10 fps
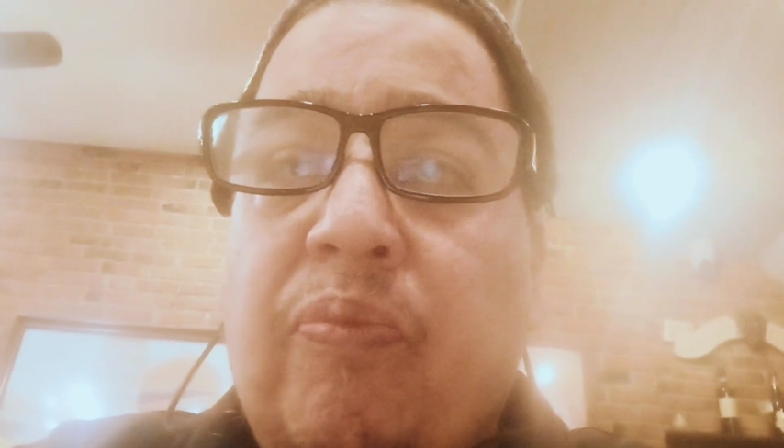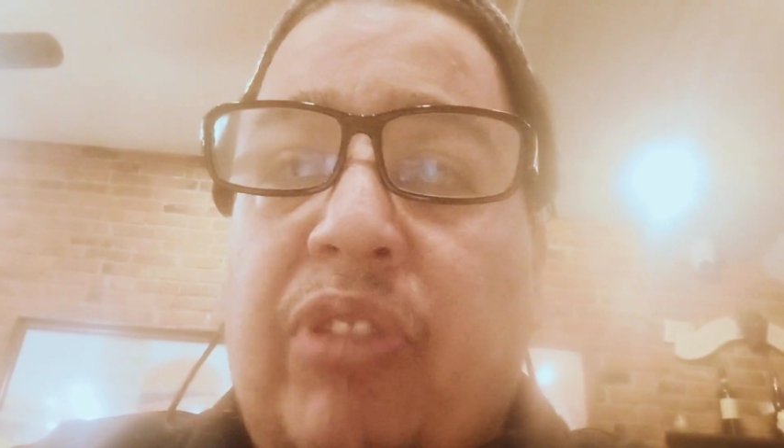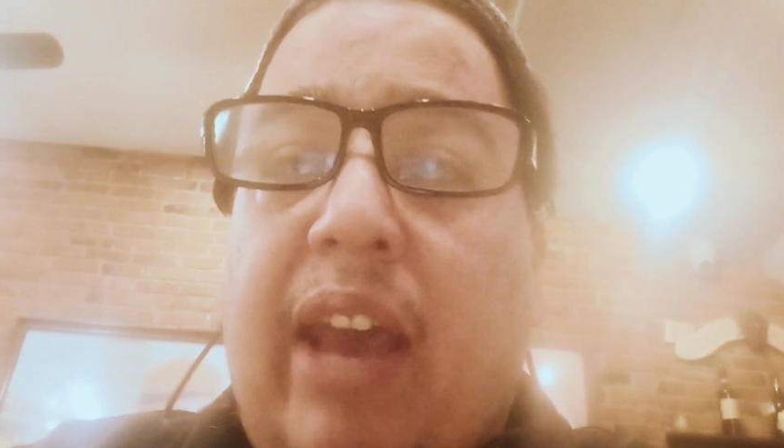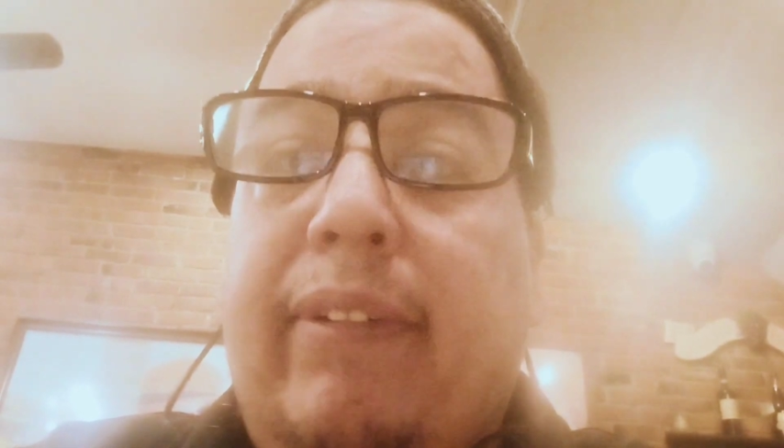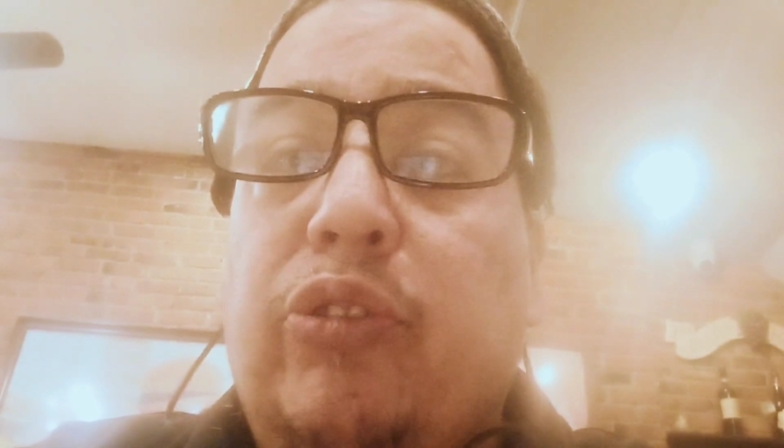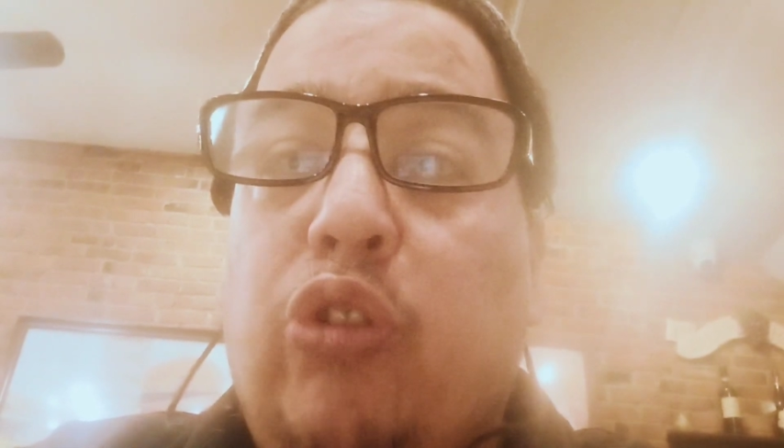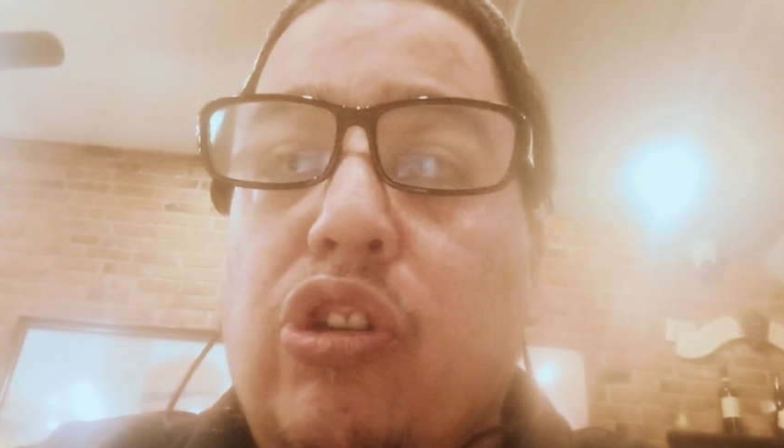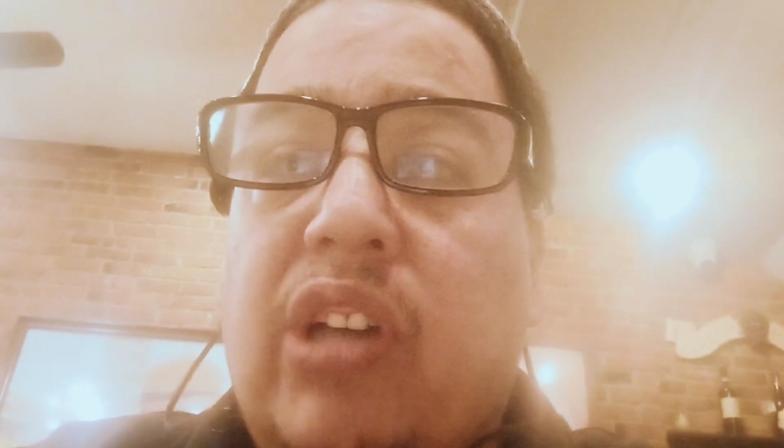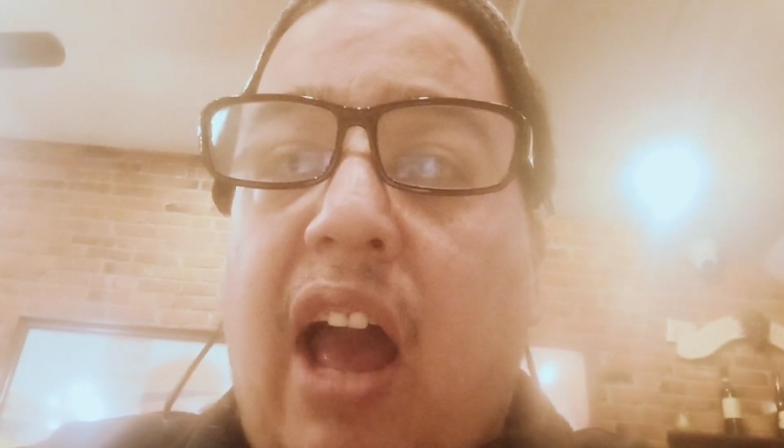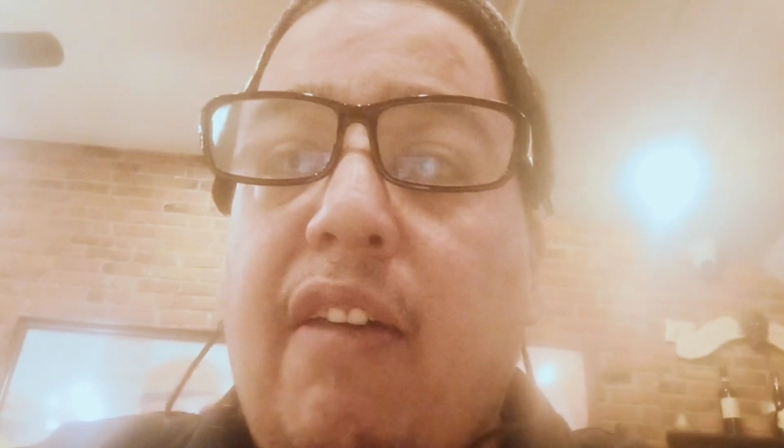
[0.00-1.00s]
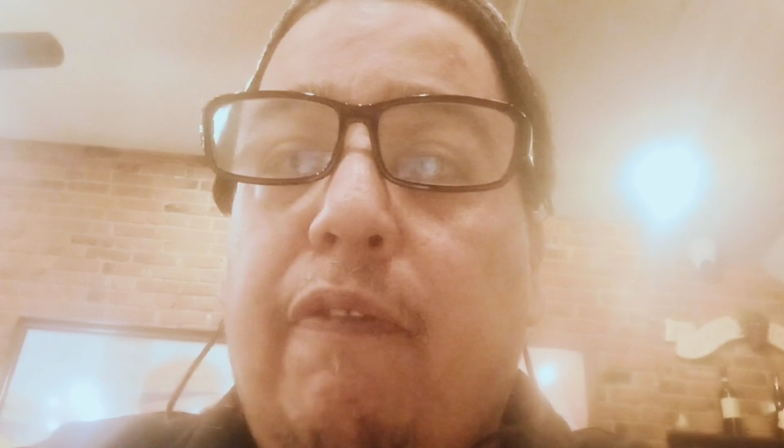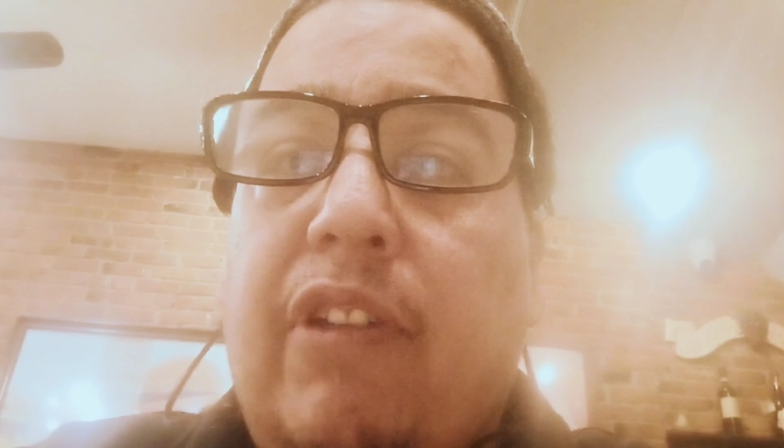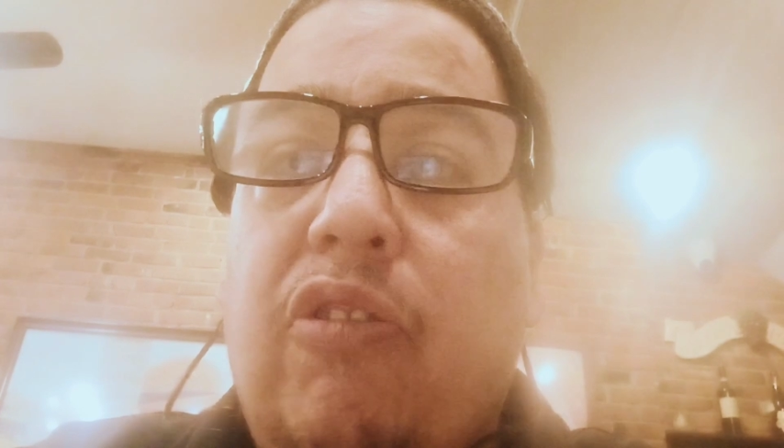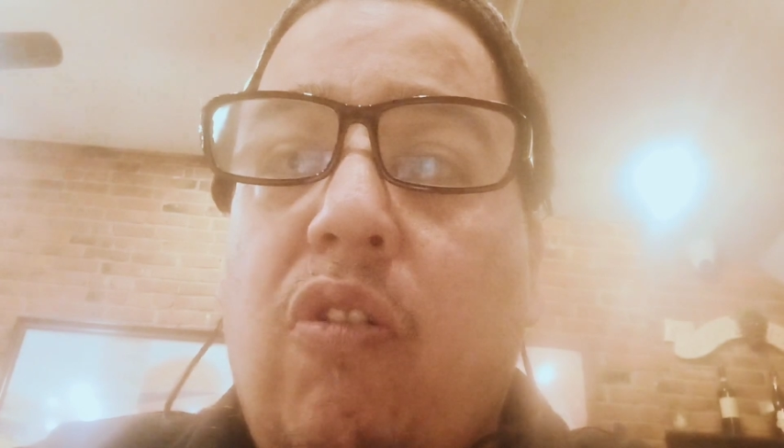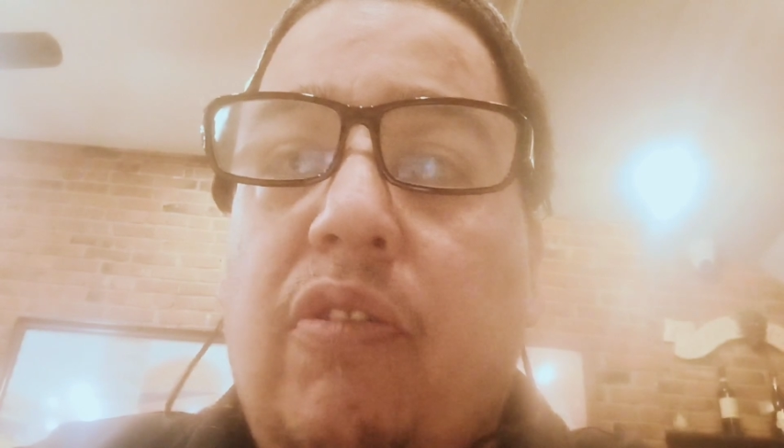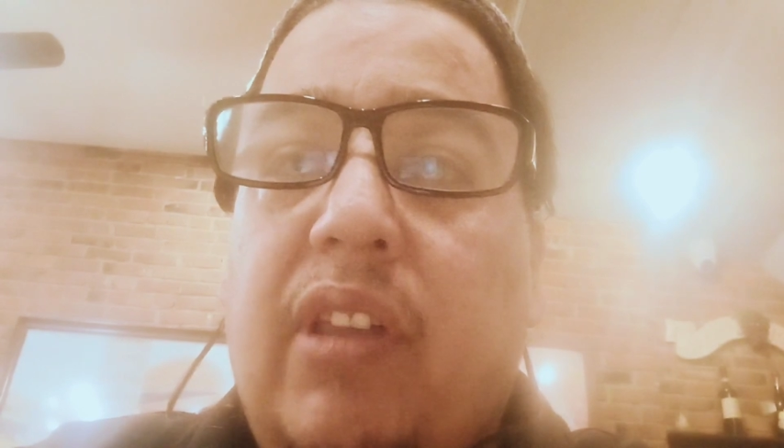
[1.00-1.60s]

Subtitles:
they haven't told God in flesh, none of